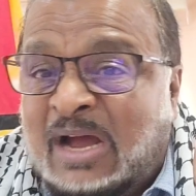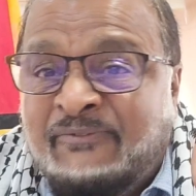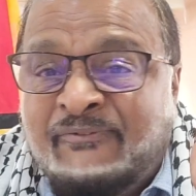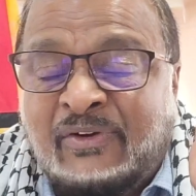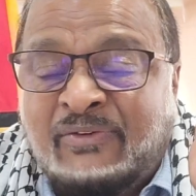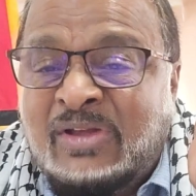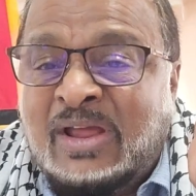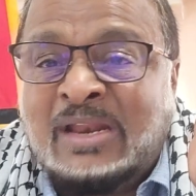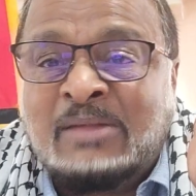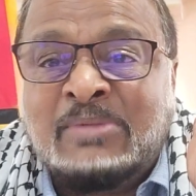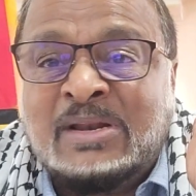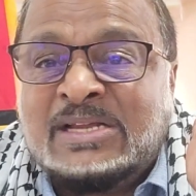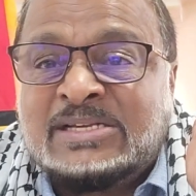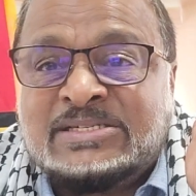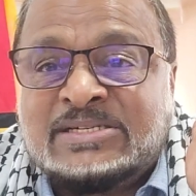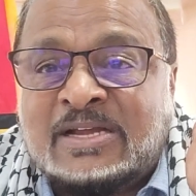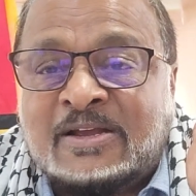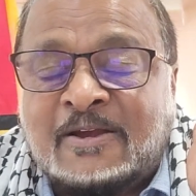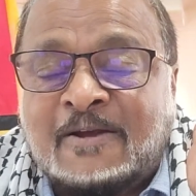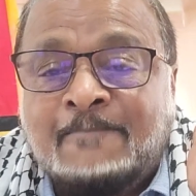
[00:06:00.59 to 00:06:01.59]
very
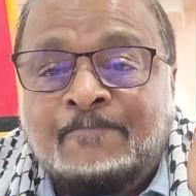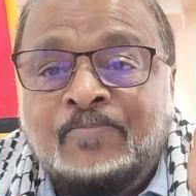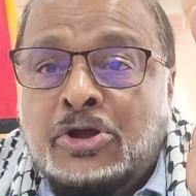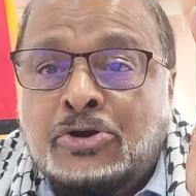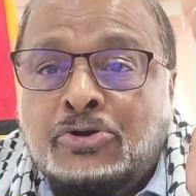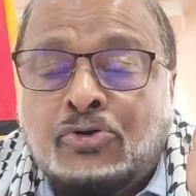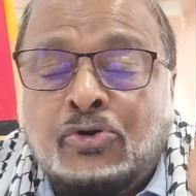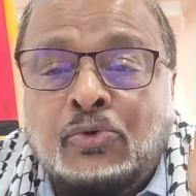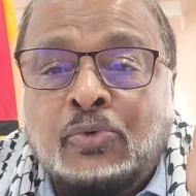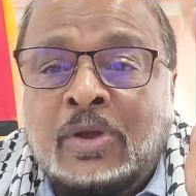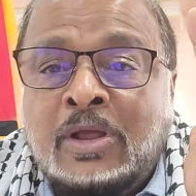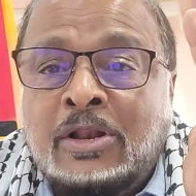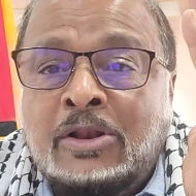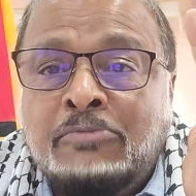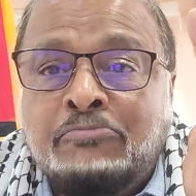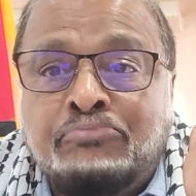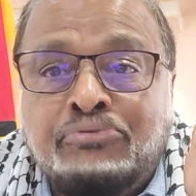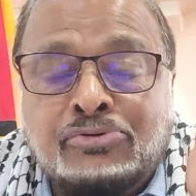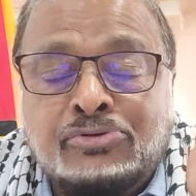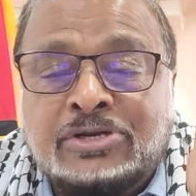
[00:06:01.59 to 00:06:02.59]
animalistic, cruel,
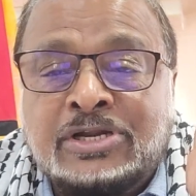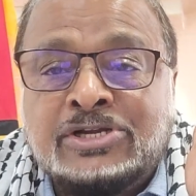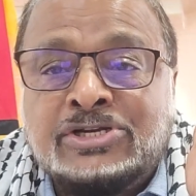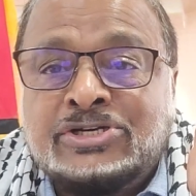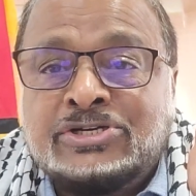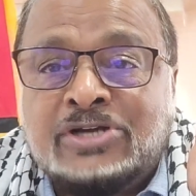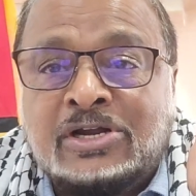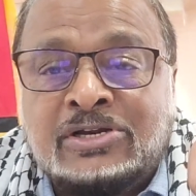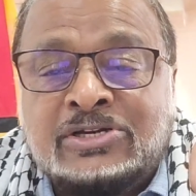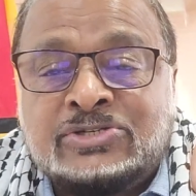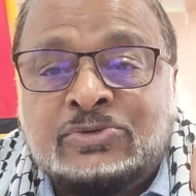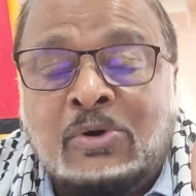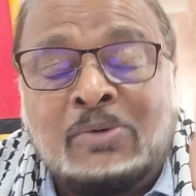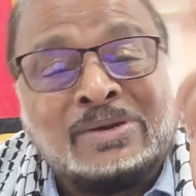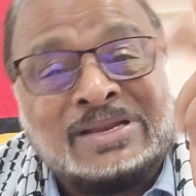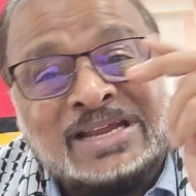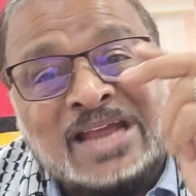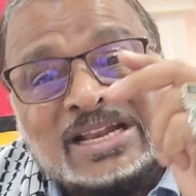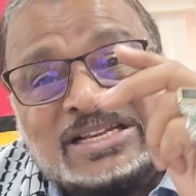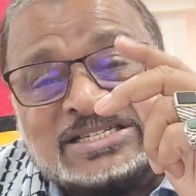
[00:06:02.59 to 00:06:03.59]
brutish, and so
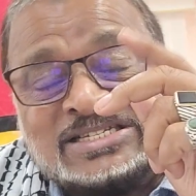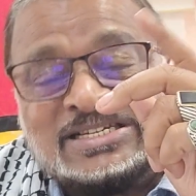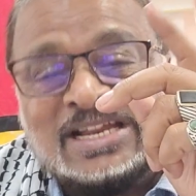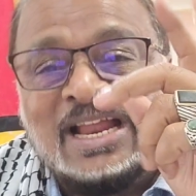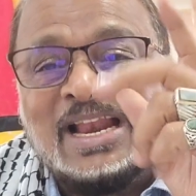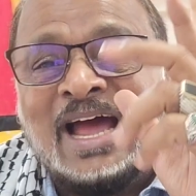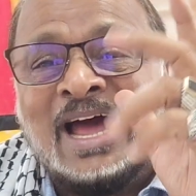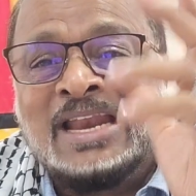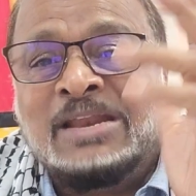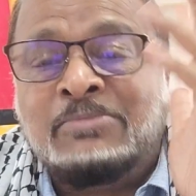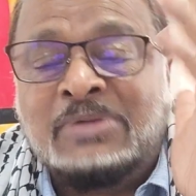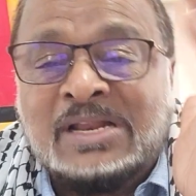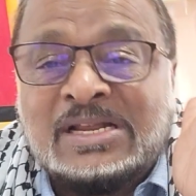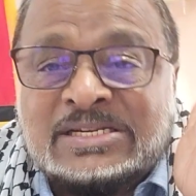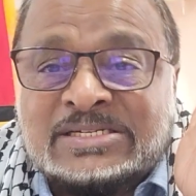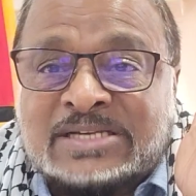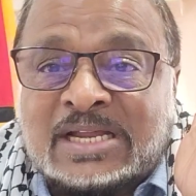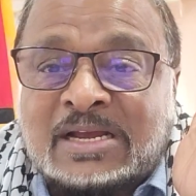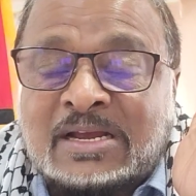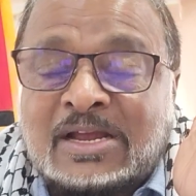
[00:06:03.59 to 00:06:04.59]
on. Yet still
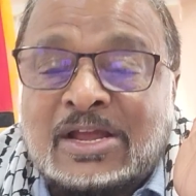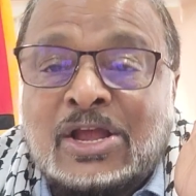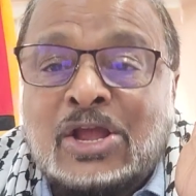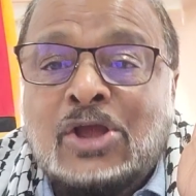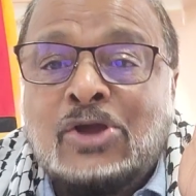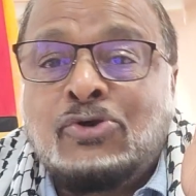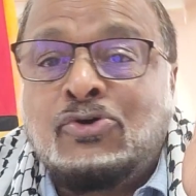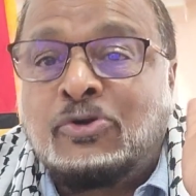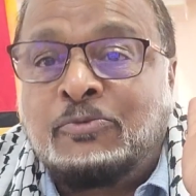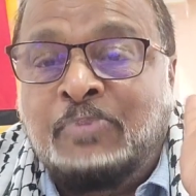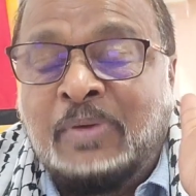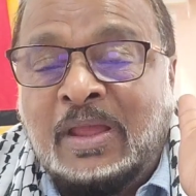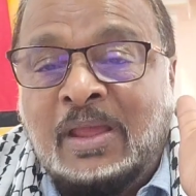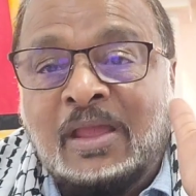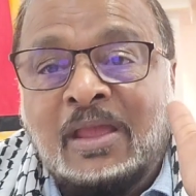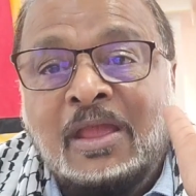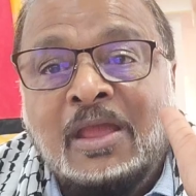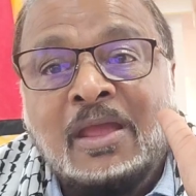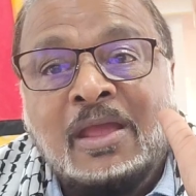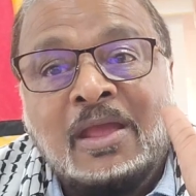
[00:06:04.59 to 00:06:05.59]
animalistic could
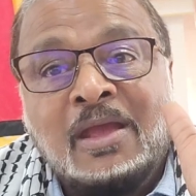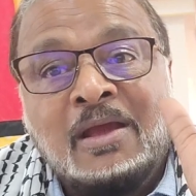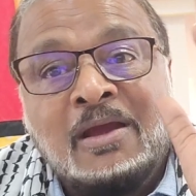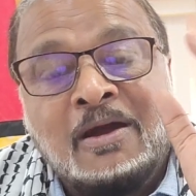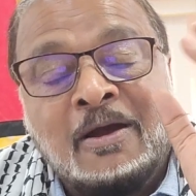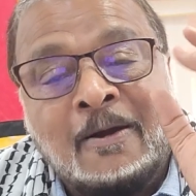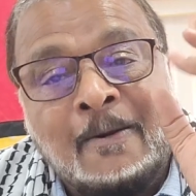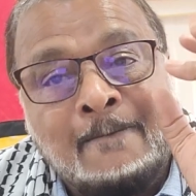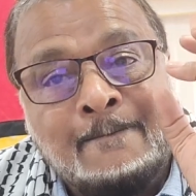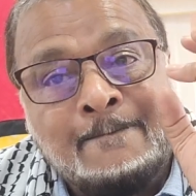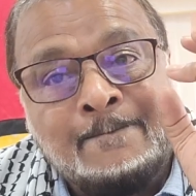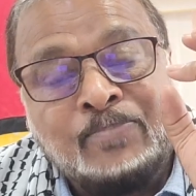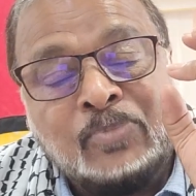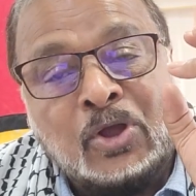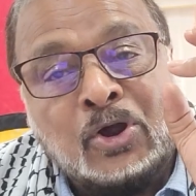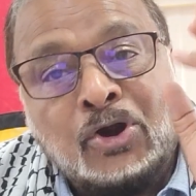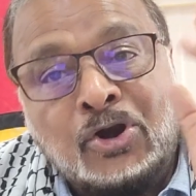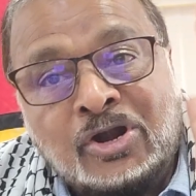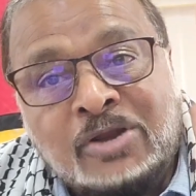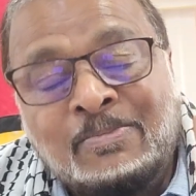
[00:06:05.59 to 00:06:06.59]
be
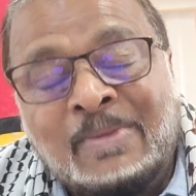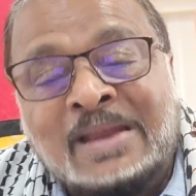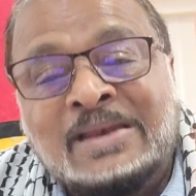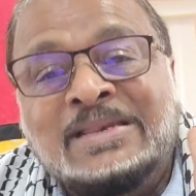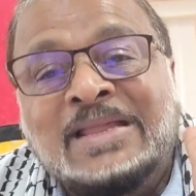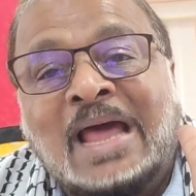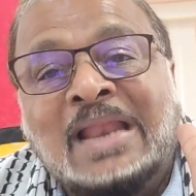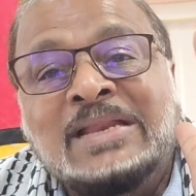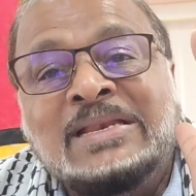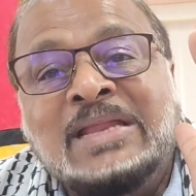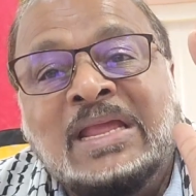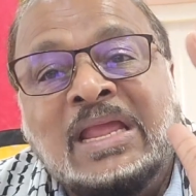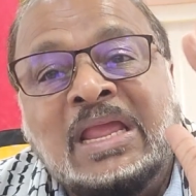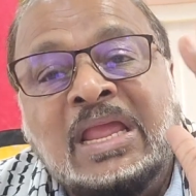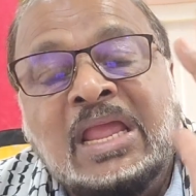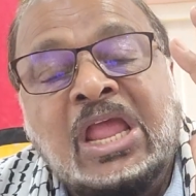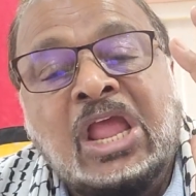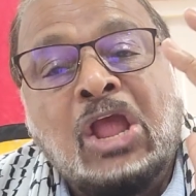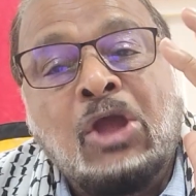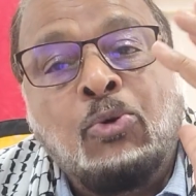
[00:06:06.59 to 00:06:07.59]
herd
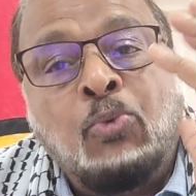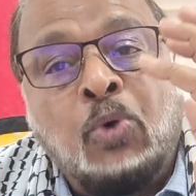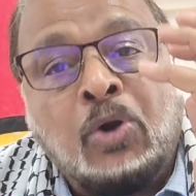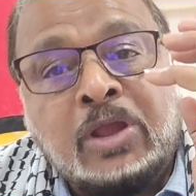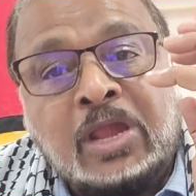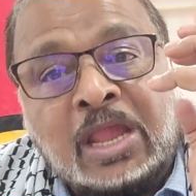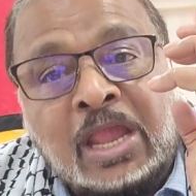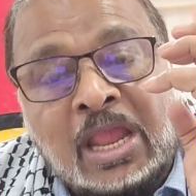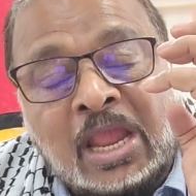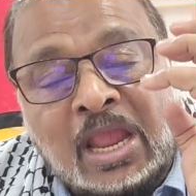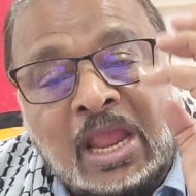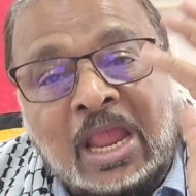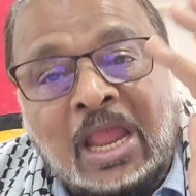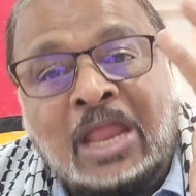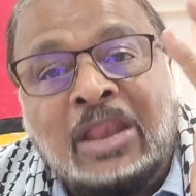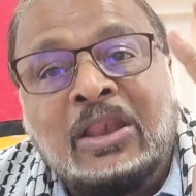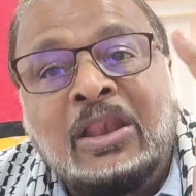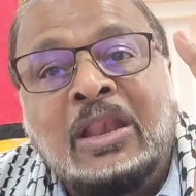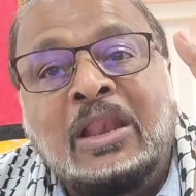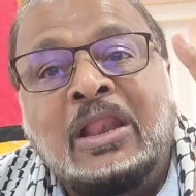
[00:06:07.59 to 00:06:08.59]
mentality, working
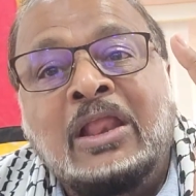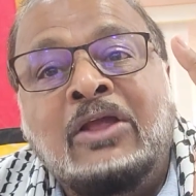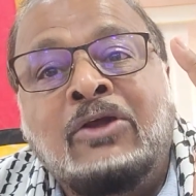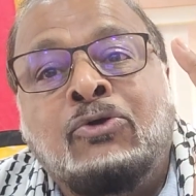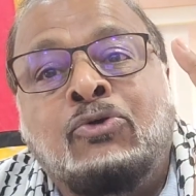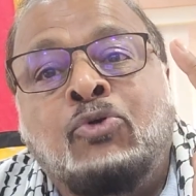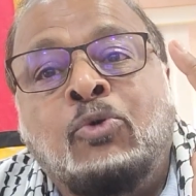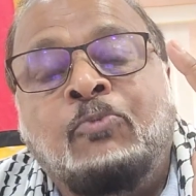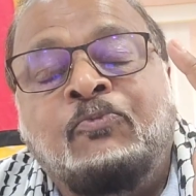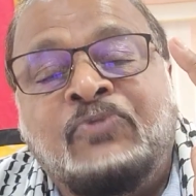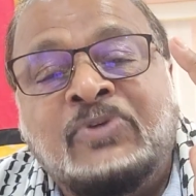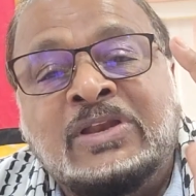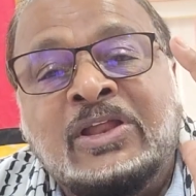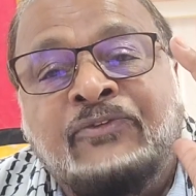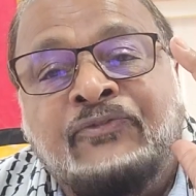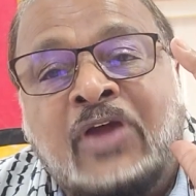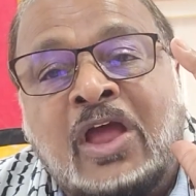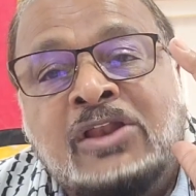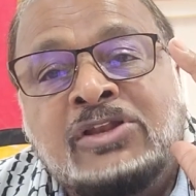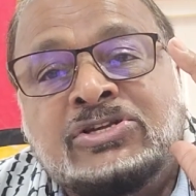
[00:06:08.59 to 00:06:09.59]
in group for
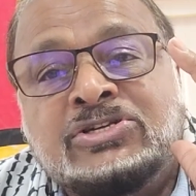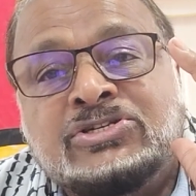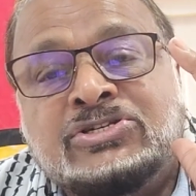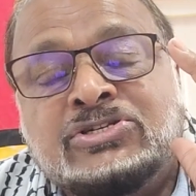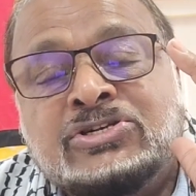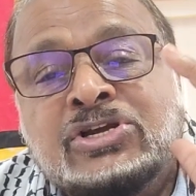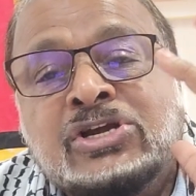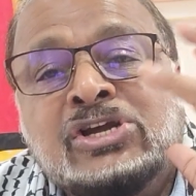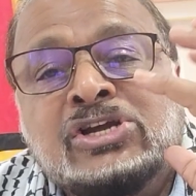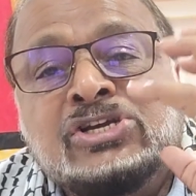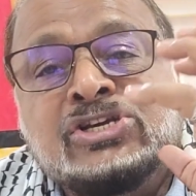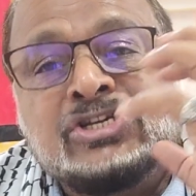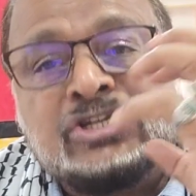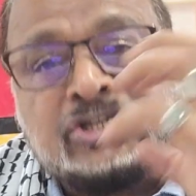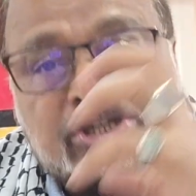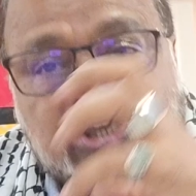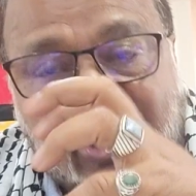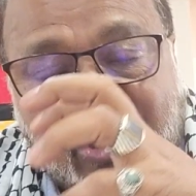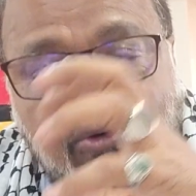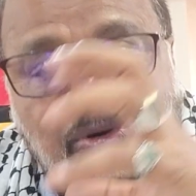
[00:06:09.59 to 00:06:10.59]
defense,
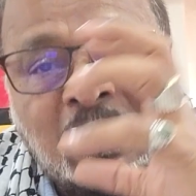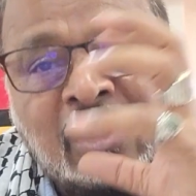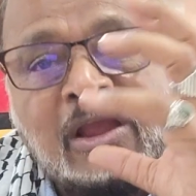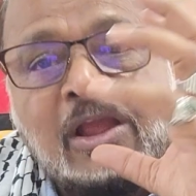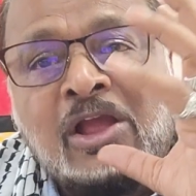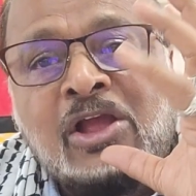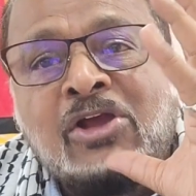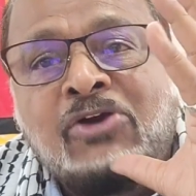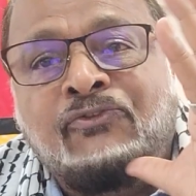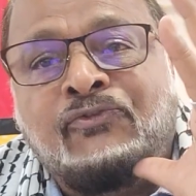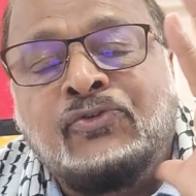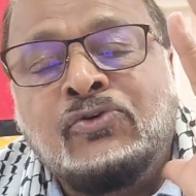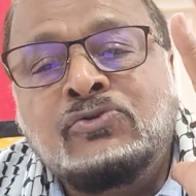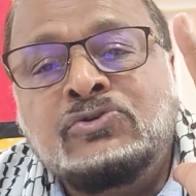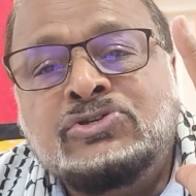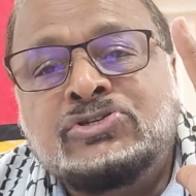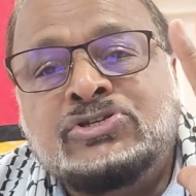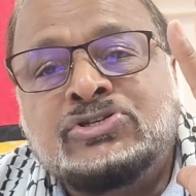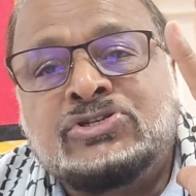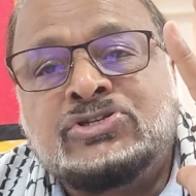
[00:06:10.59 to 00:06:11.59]
sharing
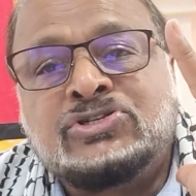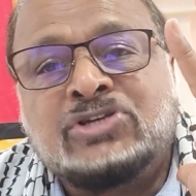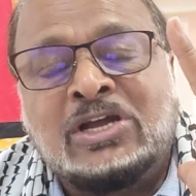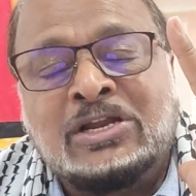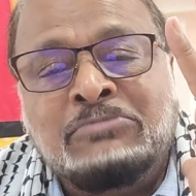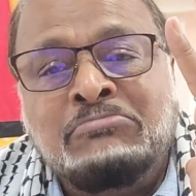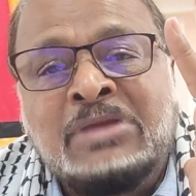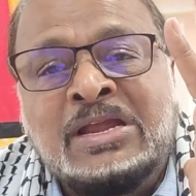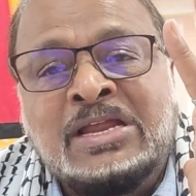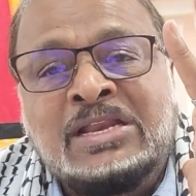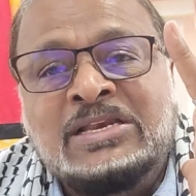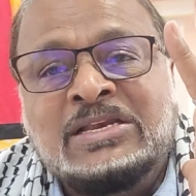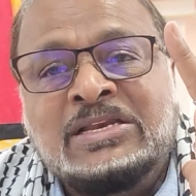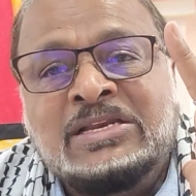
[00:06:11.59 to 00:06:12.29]
fruits and meat